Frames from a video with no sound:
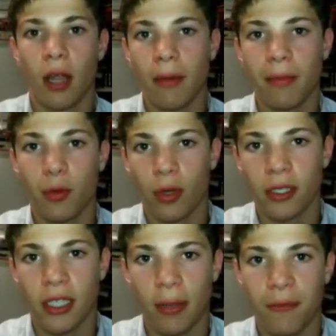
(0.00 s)
I remember
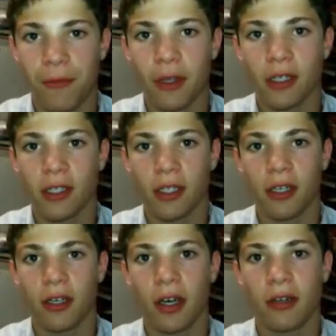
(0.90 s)
one time a few years
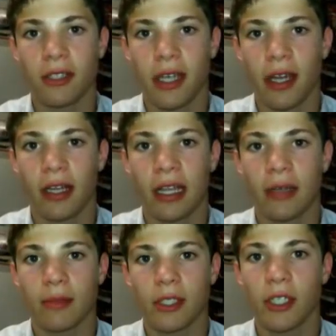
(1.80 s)
ago, I was at
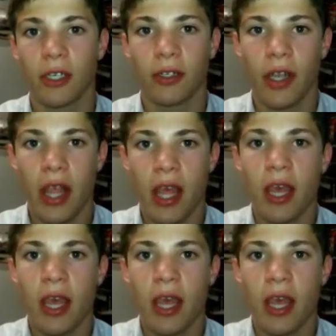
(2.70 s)
Camp Stone,